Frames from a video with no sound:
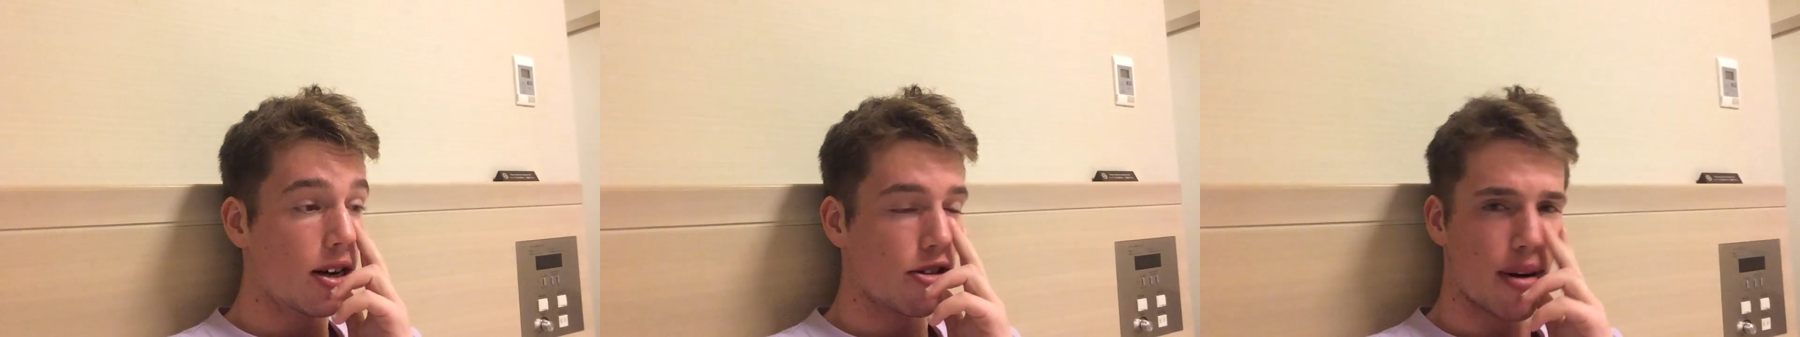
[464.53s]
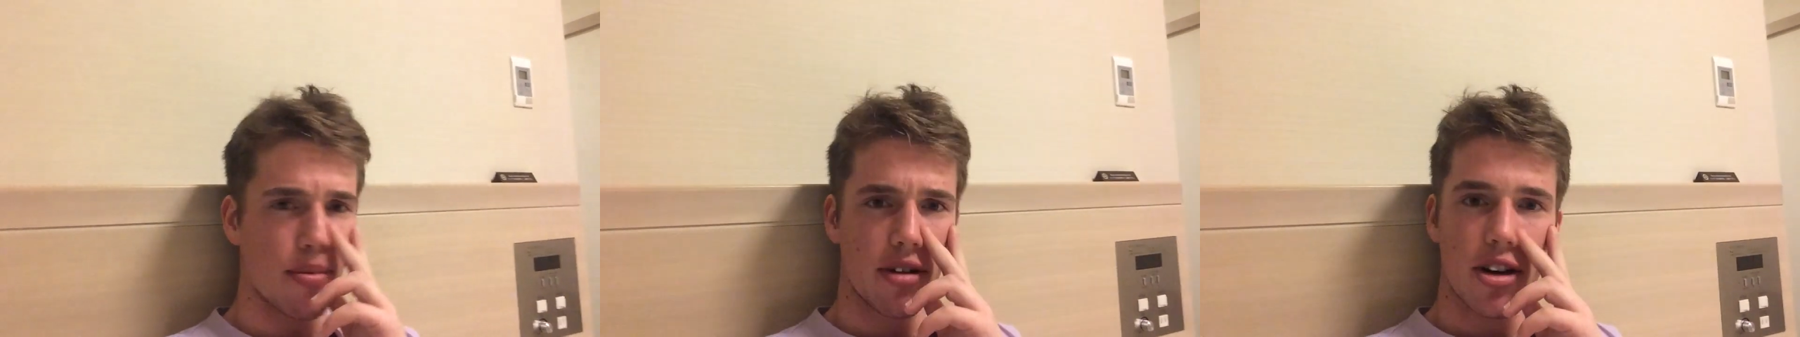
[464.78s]

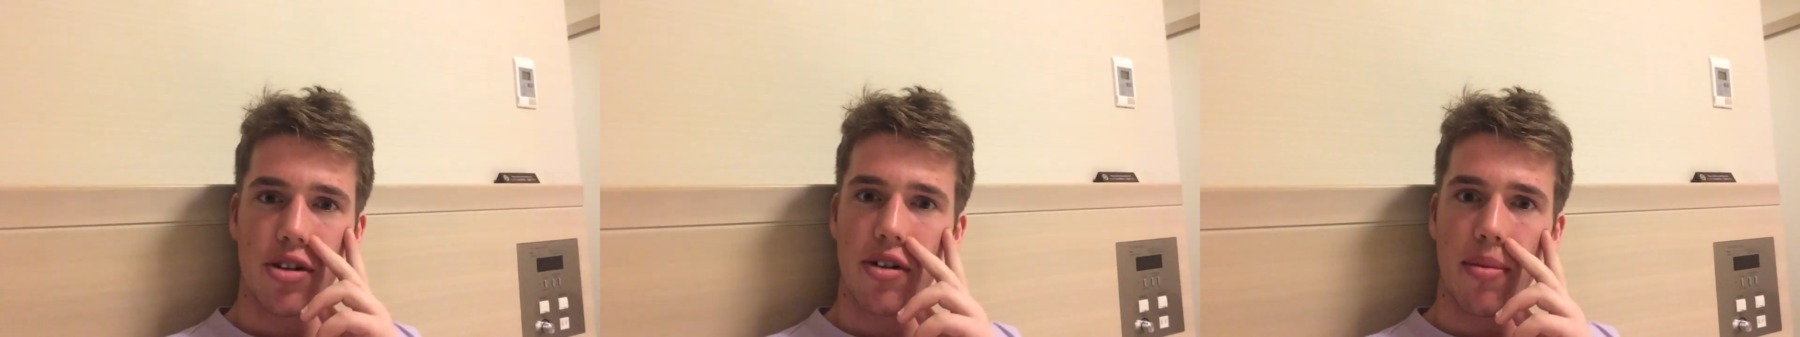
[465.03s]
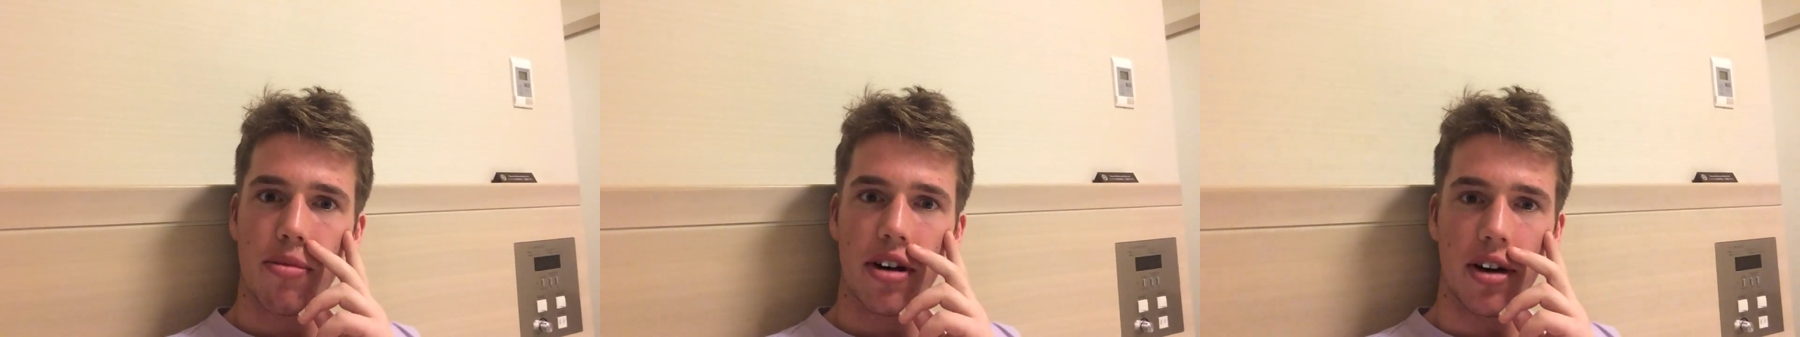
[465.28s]
Great
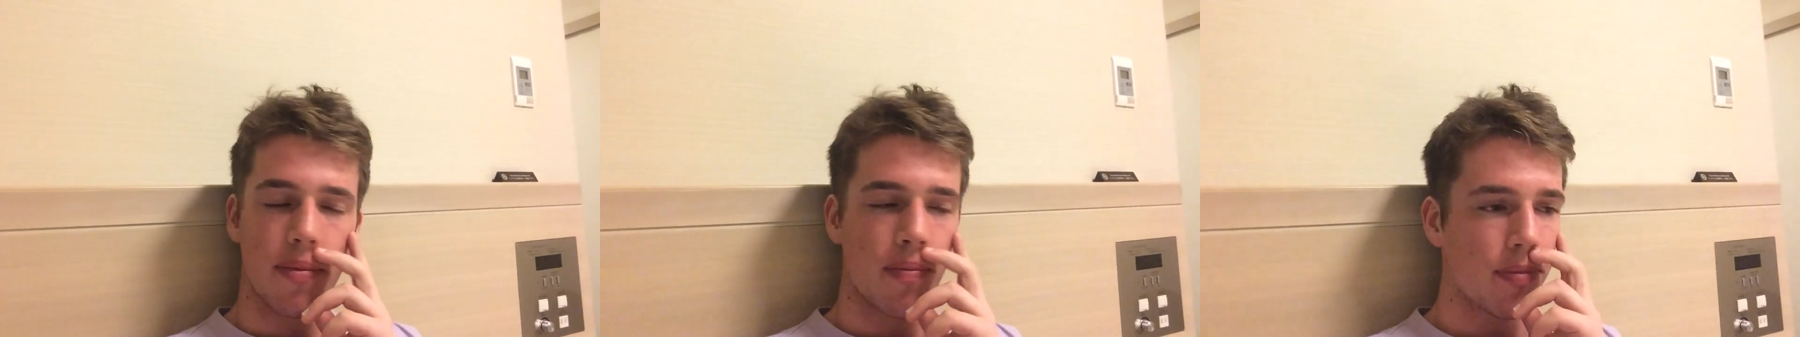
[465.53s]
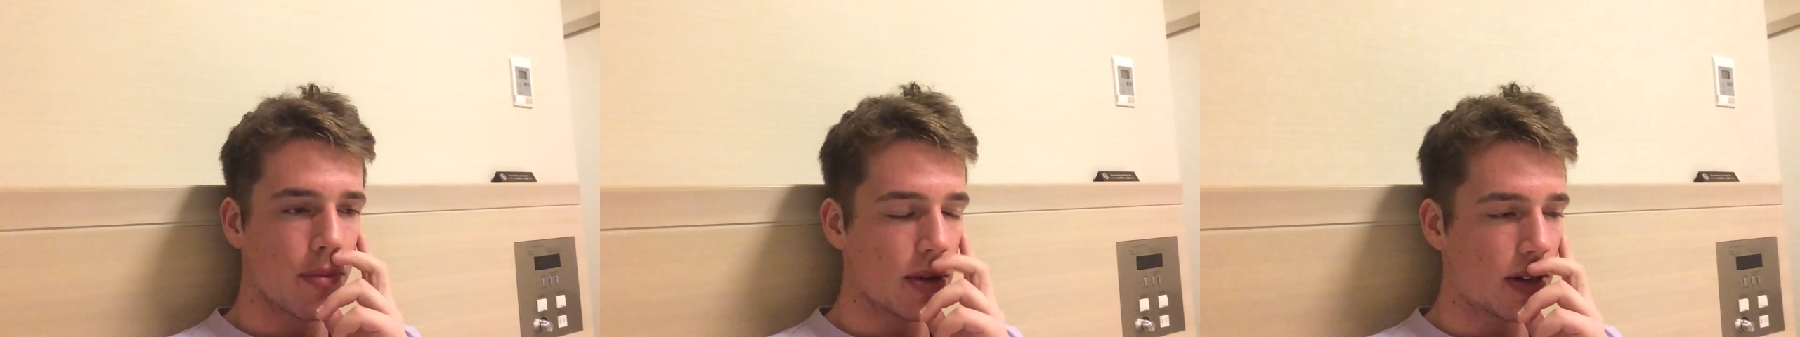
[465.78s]
Britain
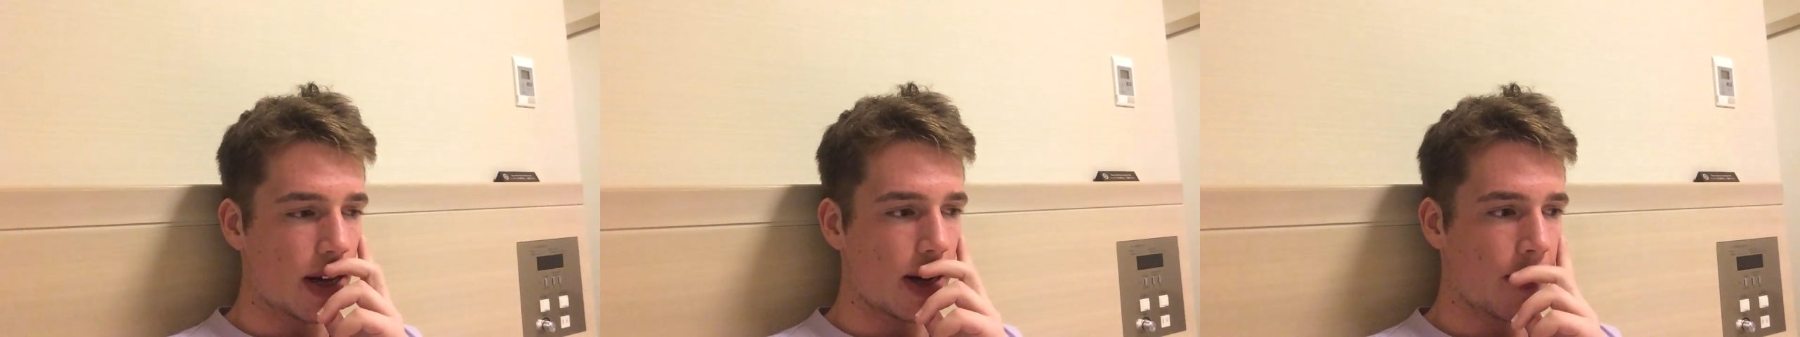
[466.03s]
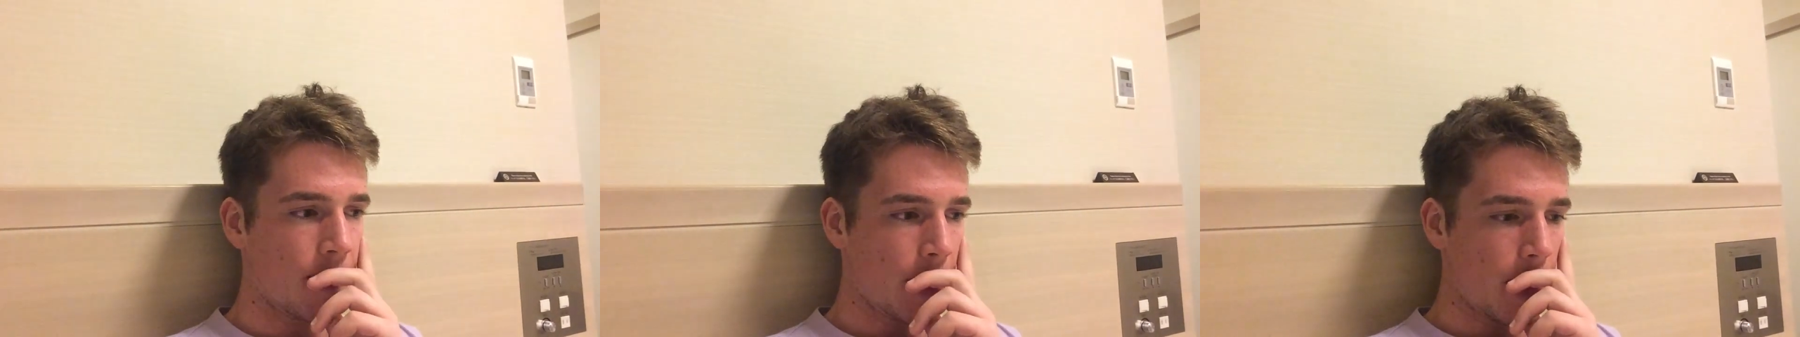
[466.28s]
was there.